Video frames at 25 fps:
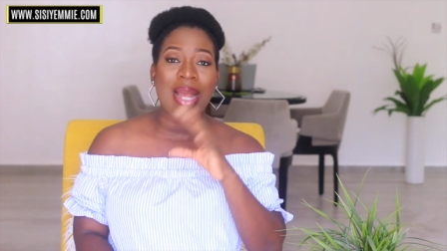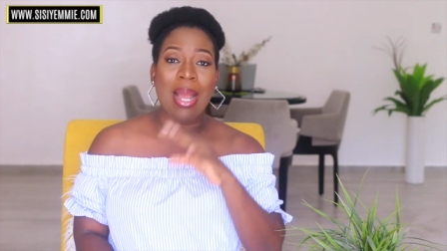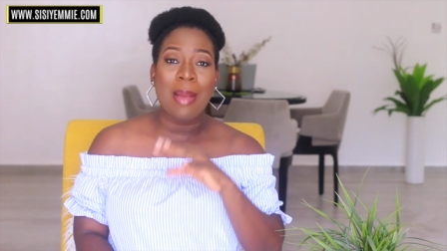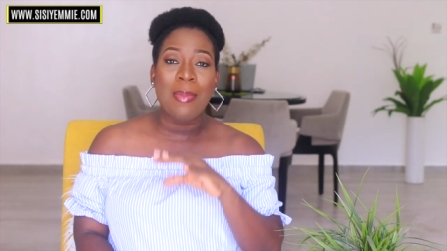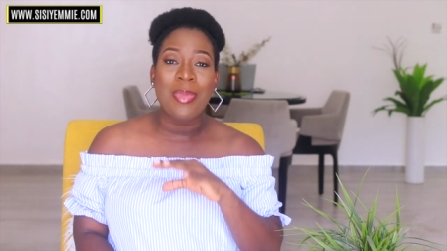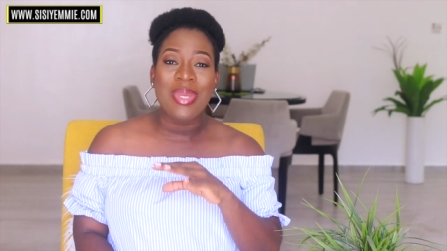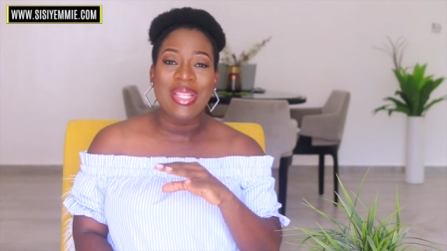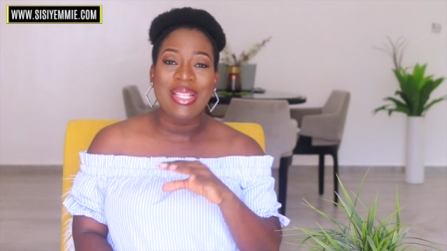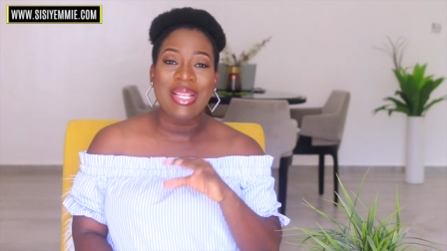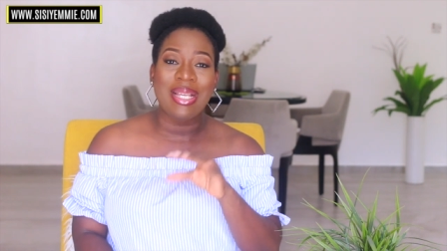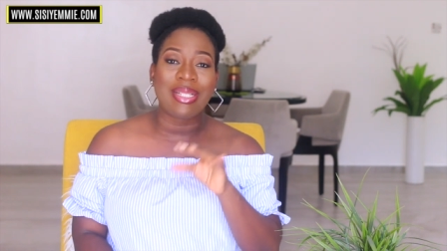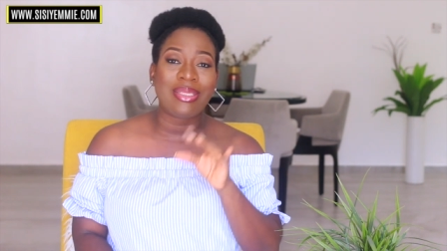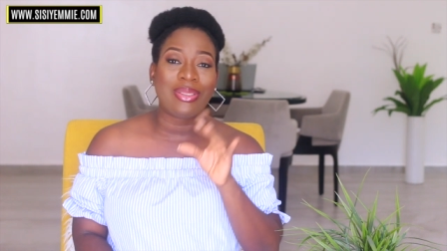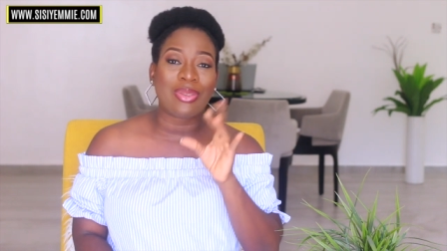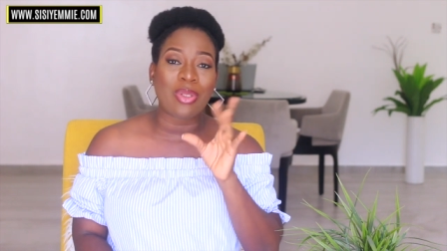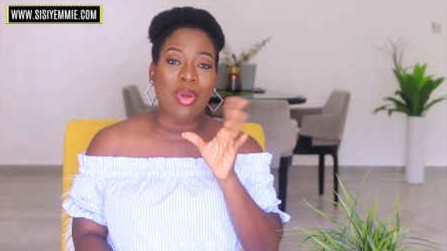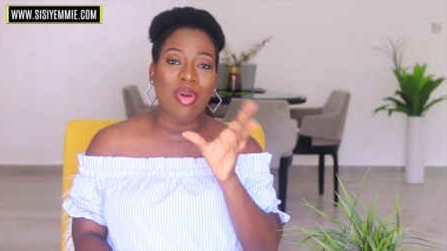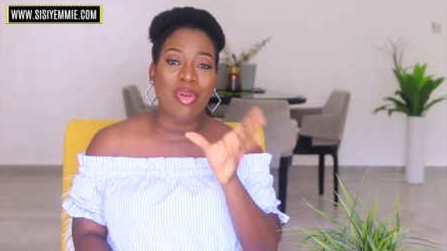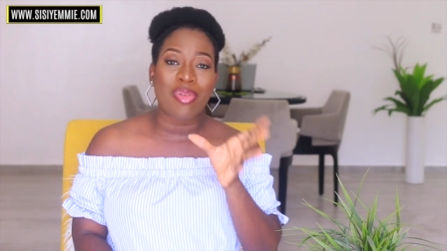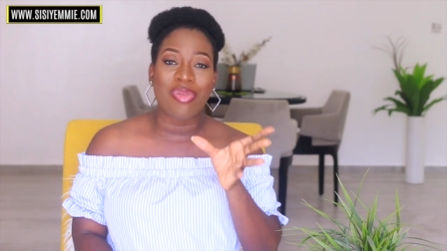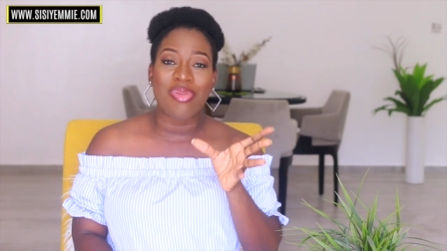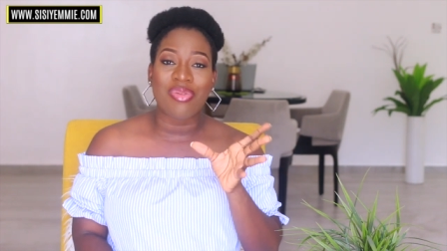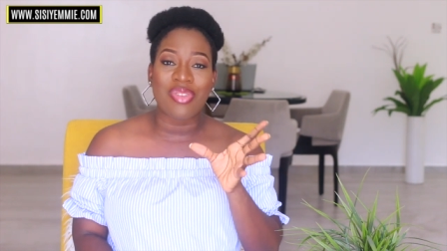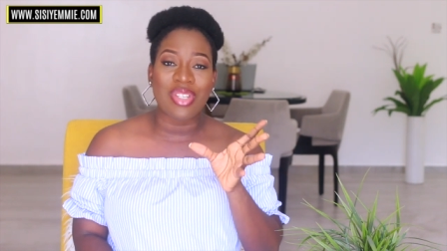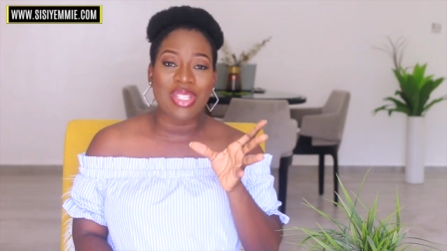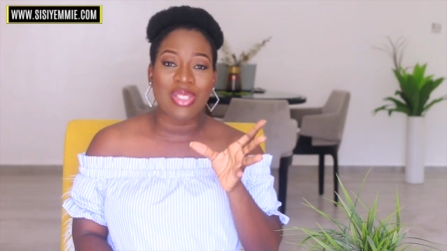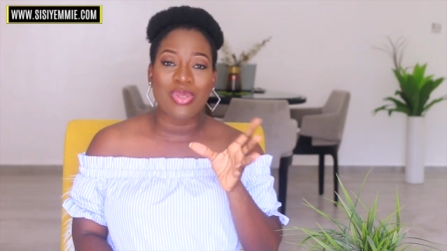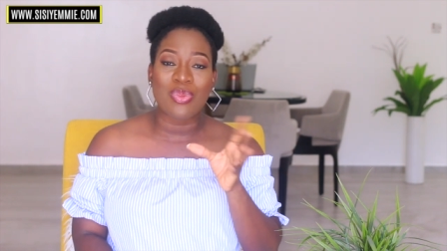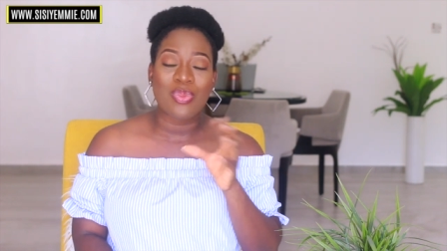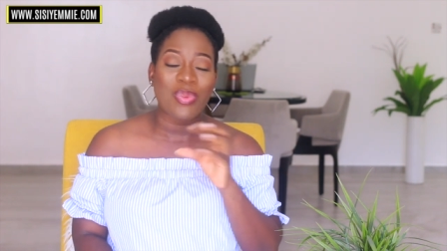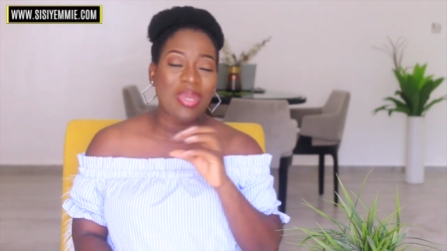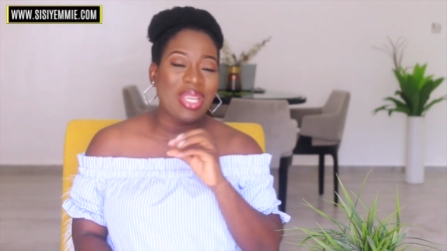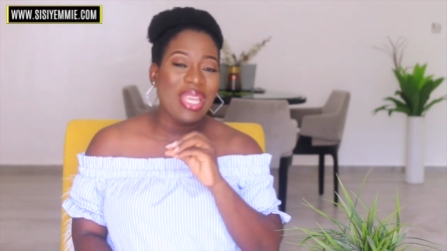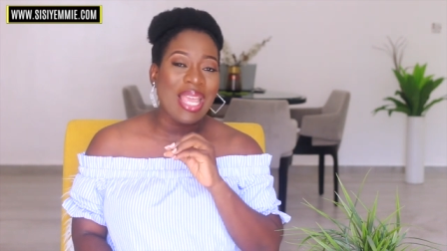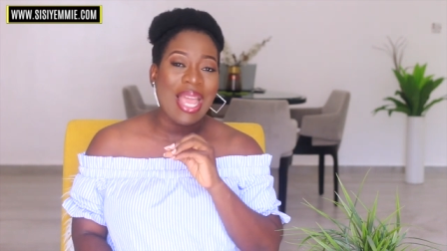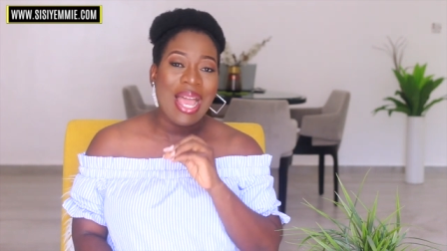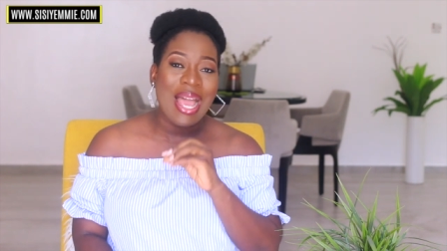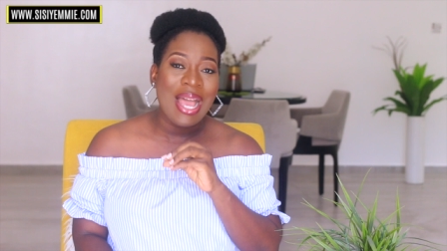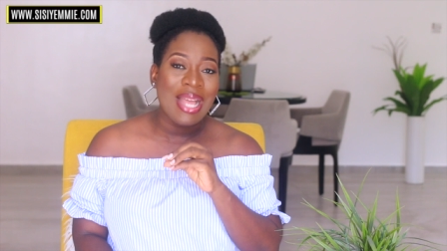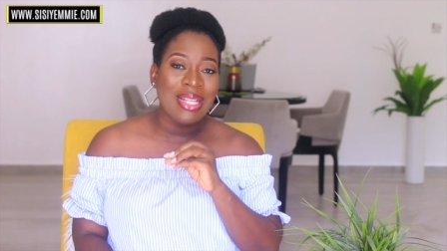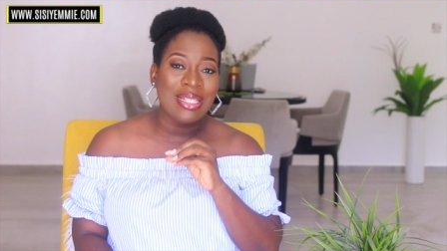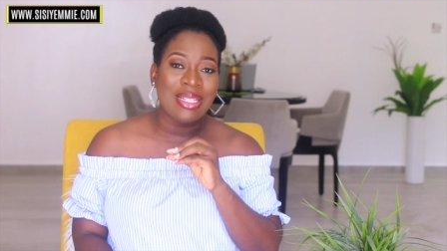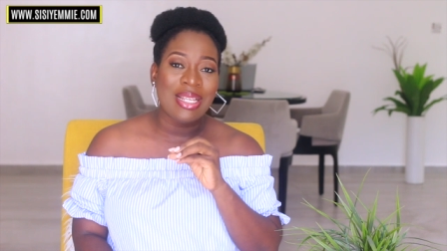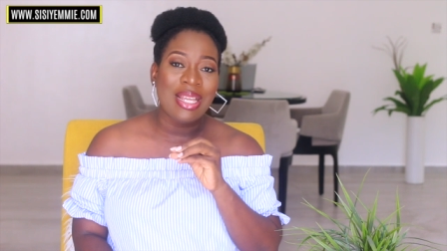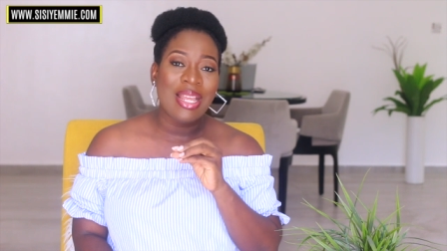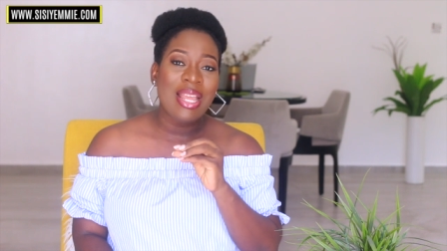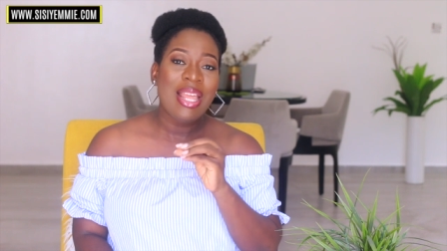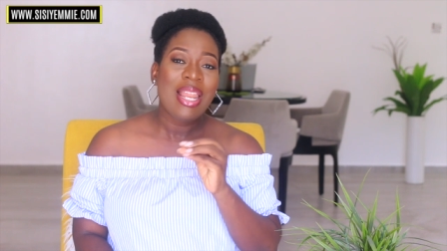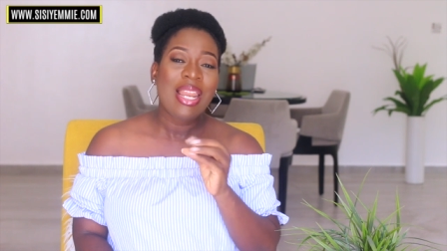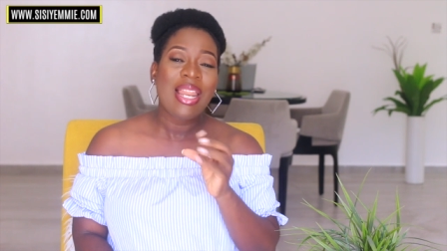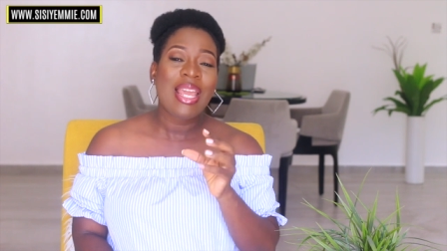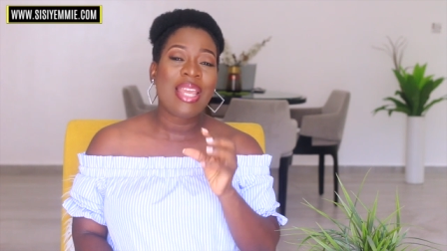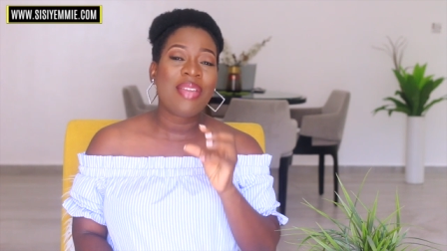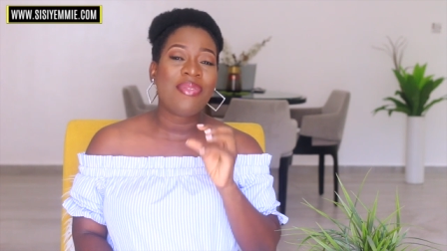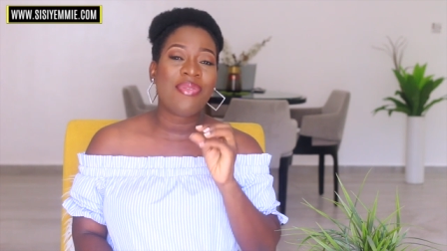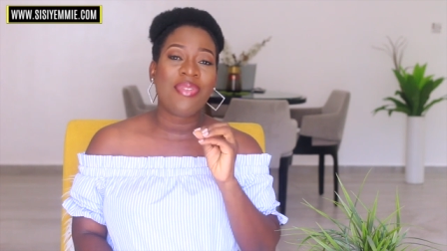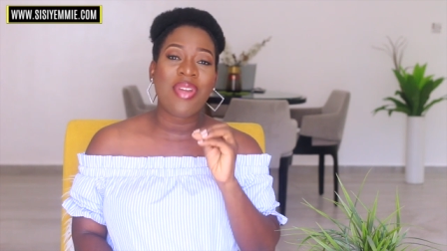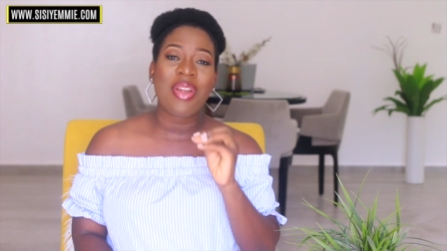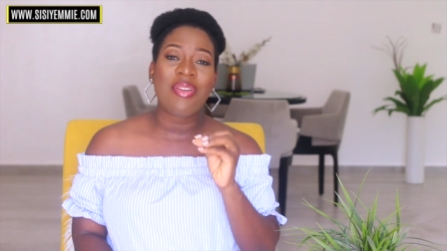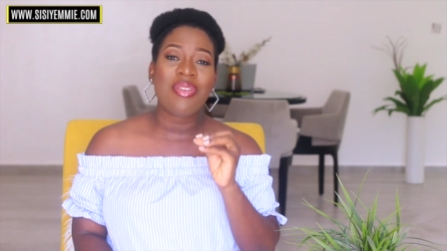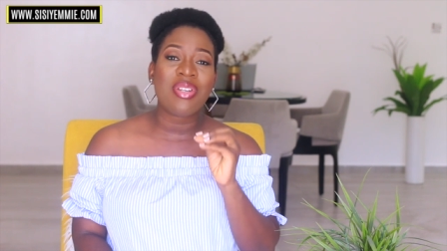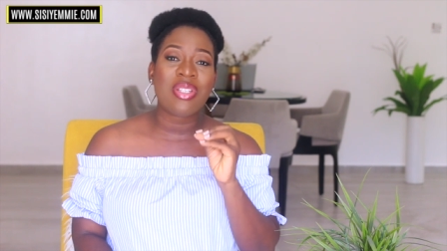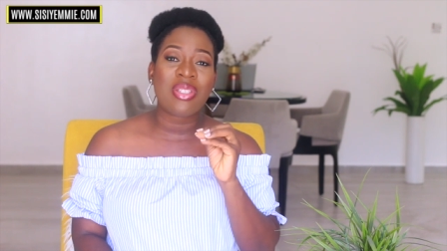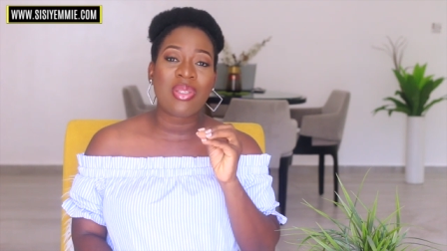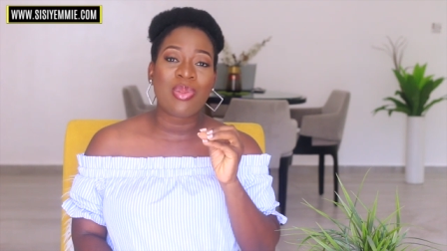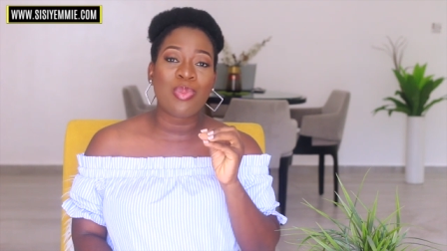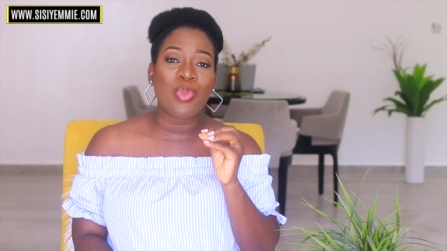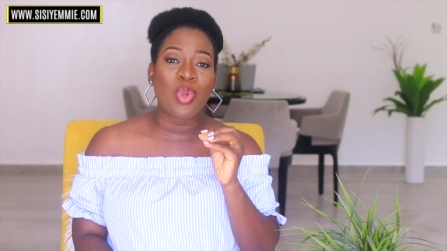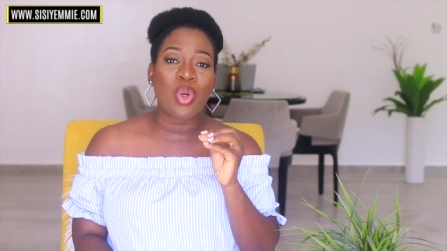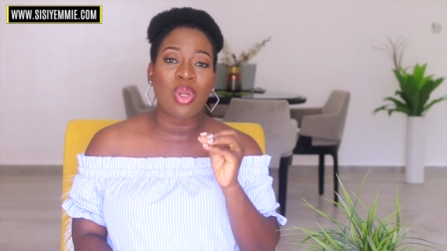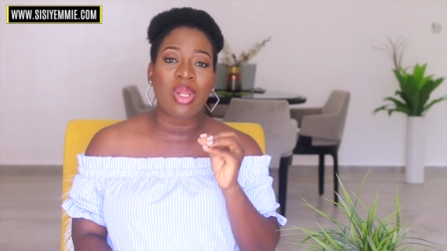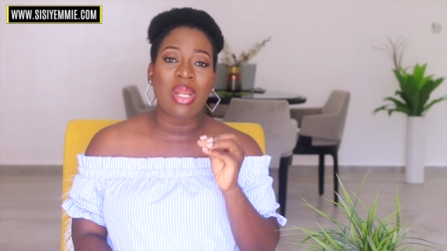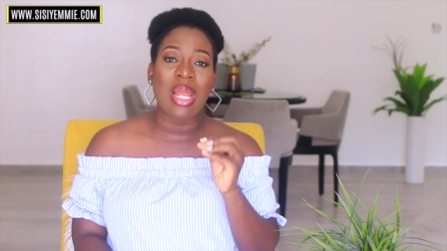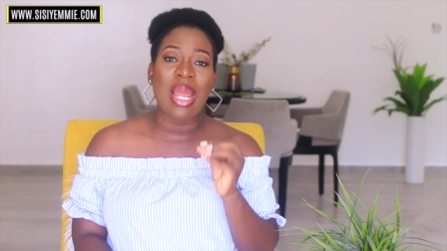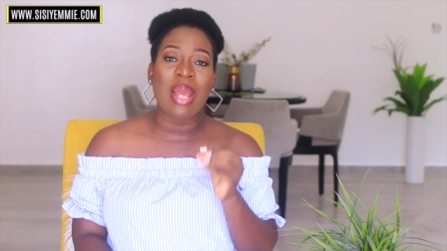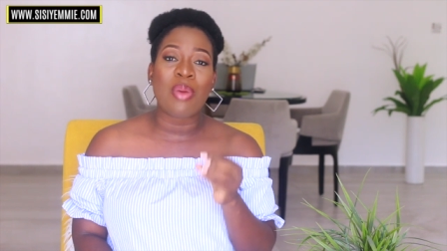cabinet office we had, like very small.